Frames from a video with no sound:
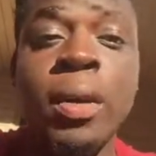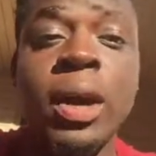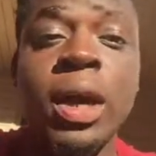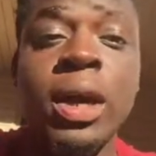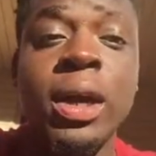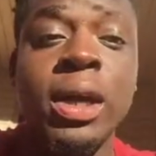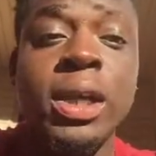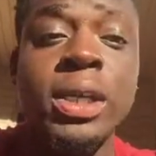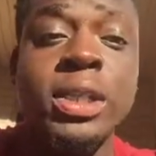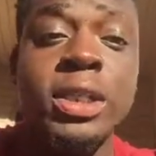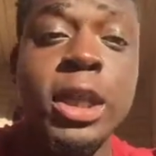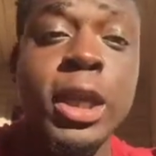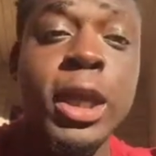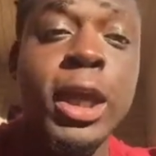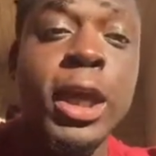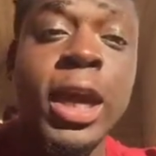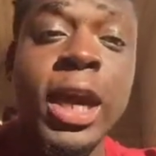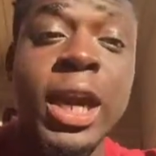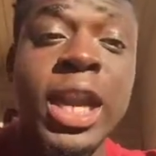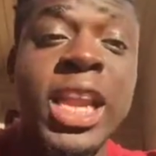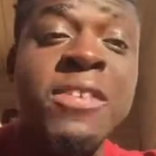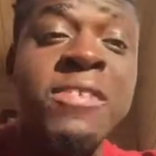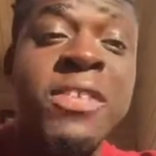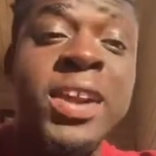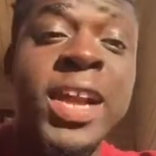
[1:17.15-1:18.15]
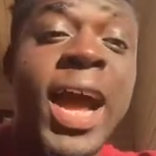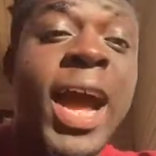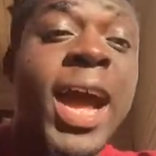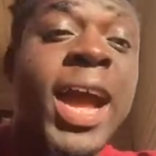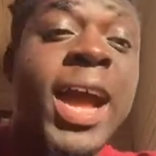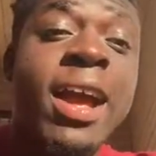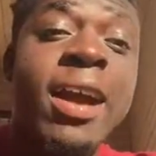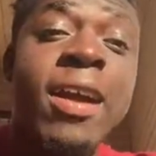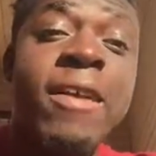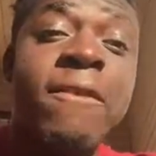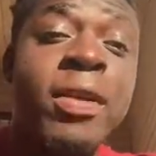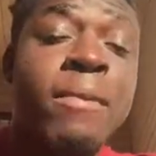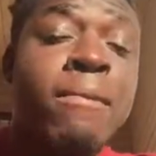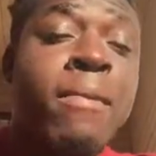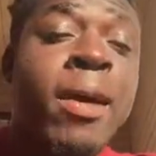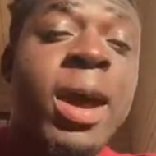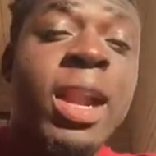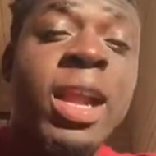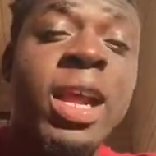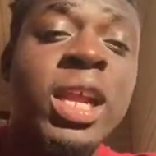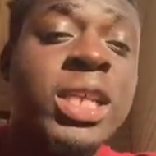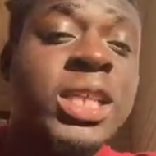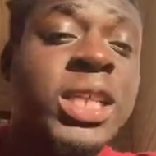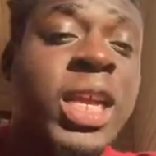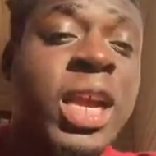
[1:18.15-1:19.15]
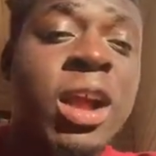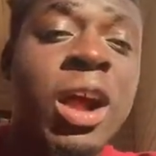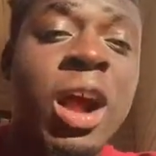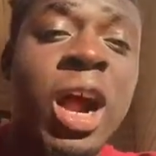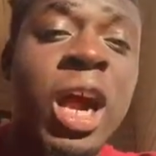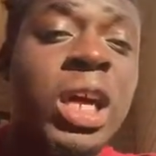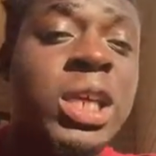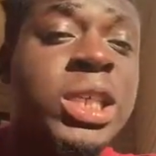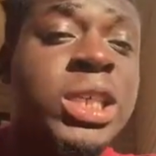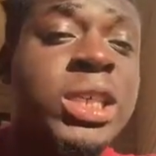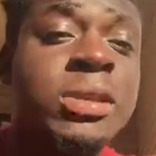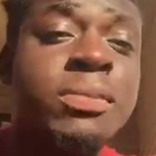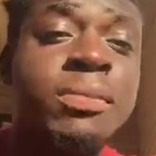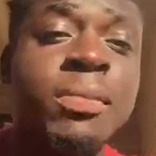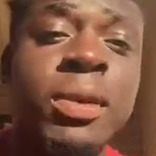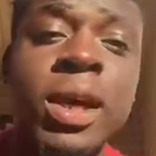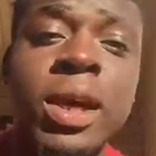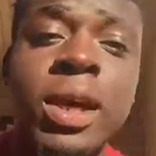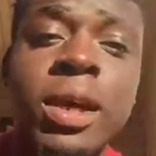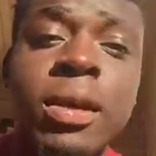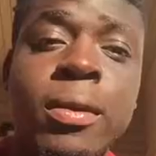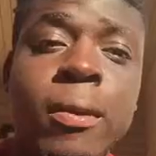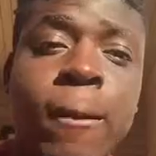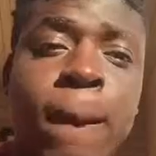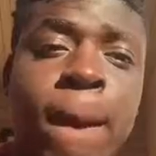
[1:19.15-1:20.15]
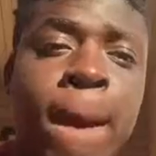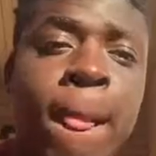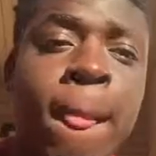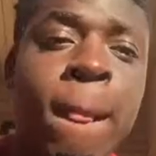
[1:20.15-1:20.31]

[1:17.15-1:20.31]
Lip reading: because Cleveland got everybody. J.R. Smith.